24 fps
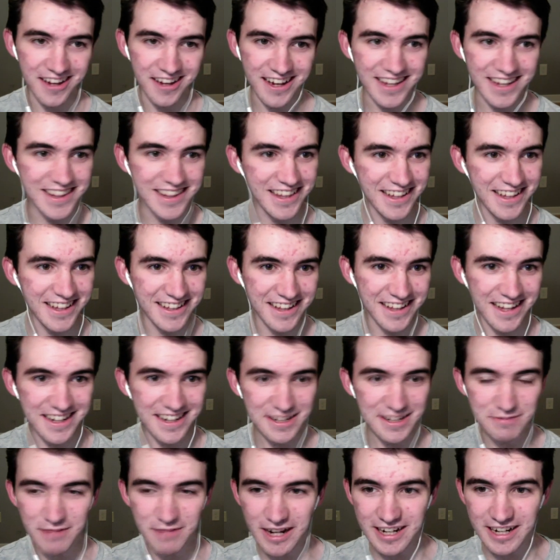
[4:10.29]
I
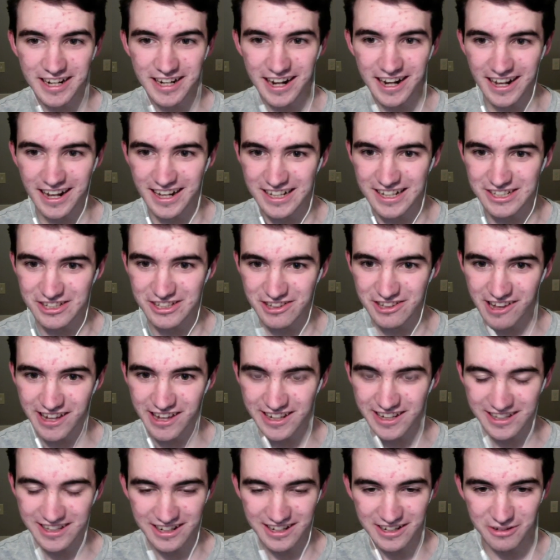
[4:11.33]
didn't mind it. I actually
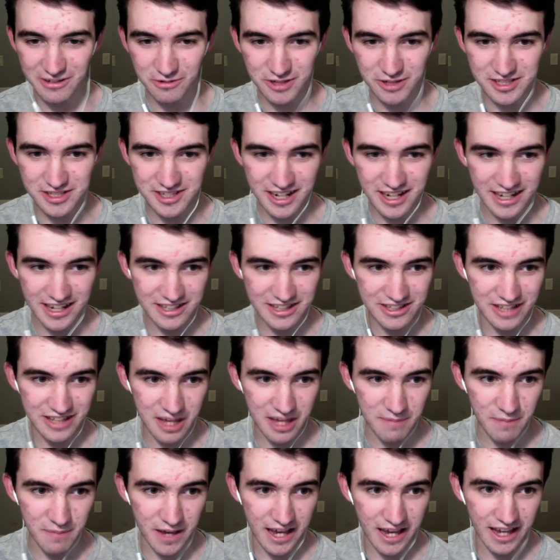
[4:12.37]
liked it. It wasn't actually
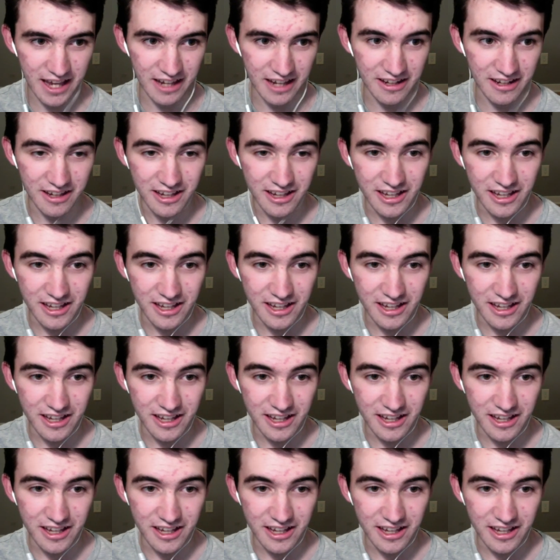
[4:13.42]
that bad.